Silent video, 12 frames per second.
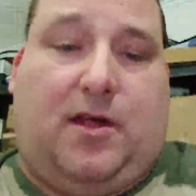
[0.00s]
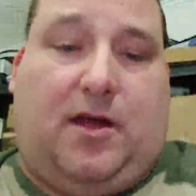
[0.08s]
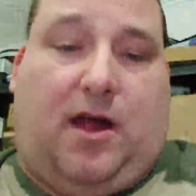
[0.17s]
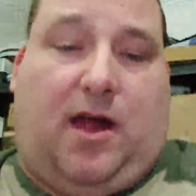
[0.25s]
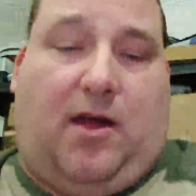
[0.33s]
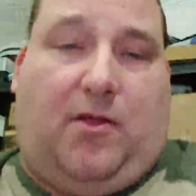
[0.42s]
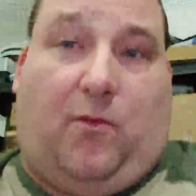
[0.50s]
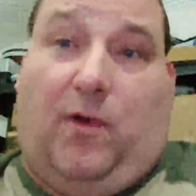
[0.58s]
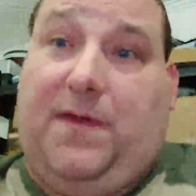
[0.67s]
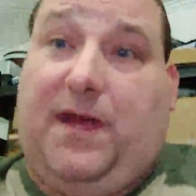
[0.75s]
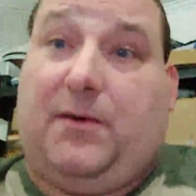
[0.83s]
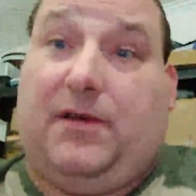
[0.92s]
The one
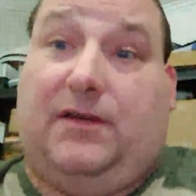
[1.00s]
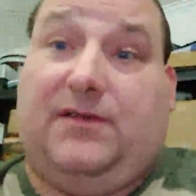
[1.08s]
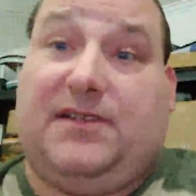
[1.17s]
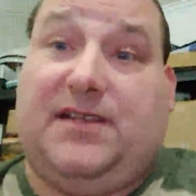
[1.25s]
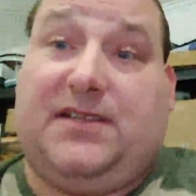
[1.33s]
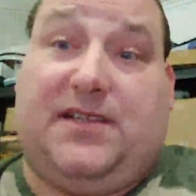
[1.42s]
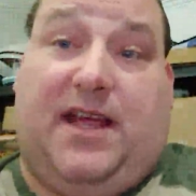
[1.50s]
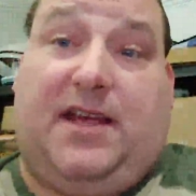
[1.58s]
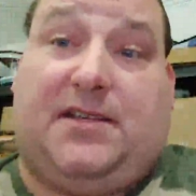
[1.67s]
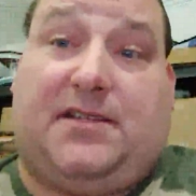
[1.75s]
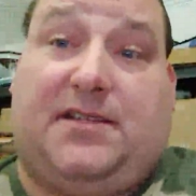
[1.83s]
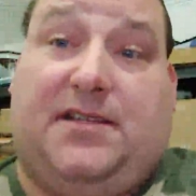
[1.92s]
thing I would love to see is a
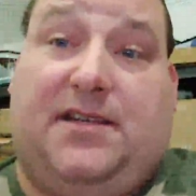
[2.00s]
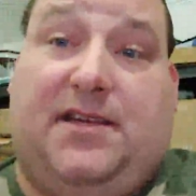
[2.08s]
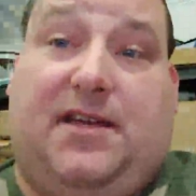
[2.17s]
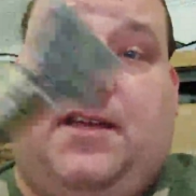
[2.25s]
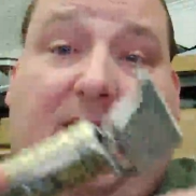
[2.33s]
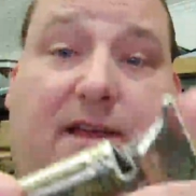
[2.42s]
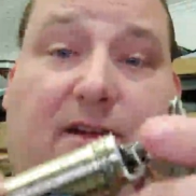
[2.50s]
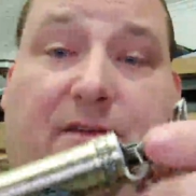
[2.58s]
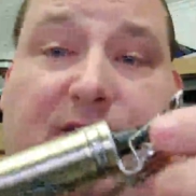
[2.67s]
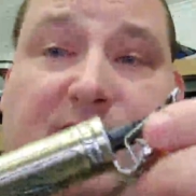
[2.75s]
case. You know, this is